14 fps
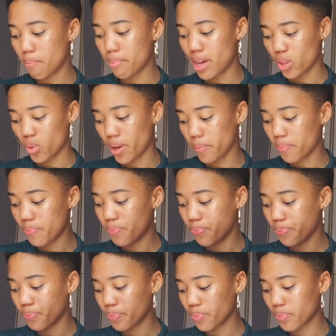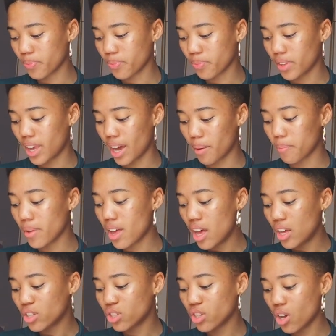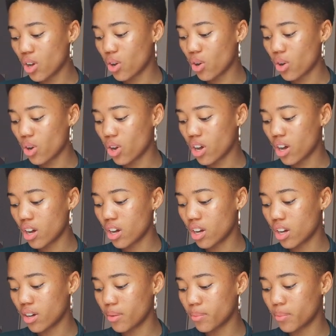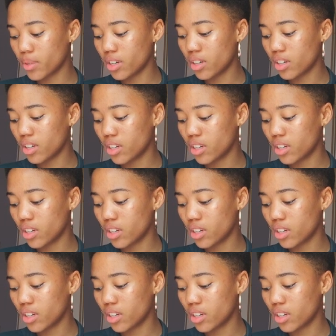By the way, yeah. So, um,